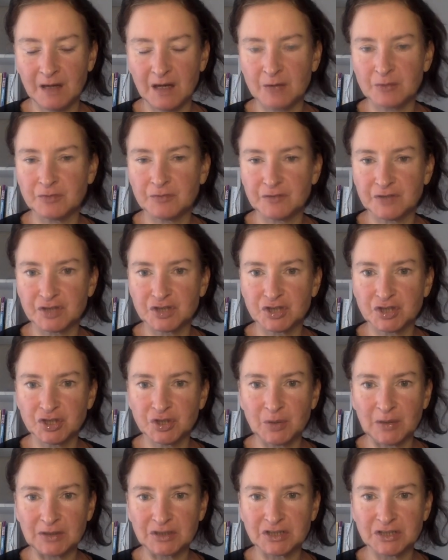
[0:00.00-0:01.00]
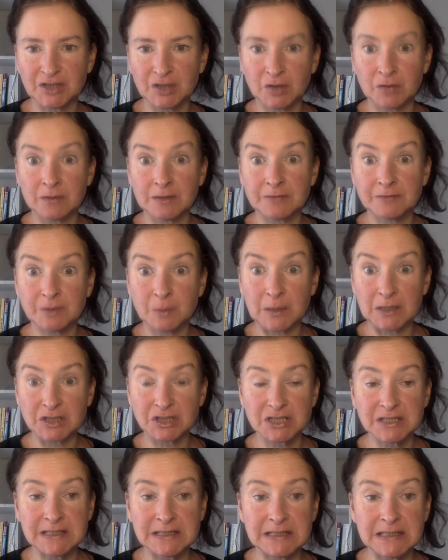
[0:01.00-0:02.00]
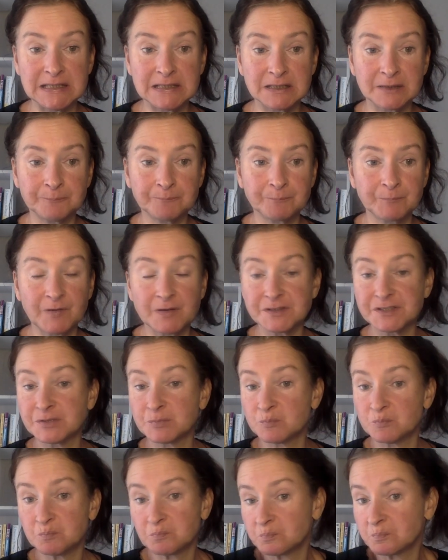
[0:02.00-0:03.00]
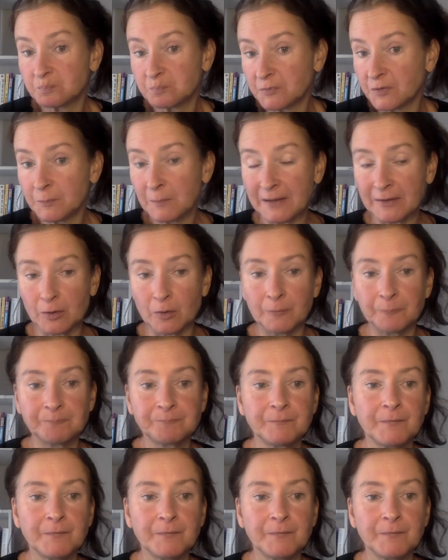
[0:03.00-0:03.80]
deficient you actually are and if you actually need it, because you may not.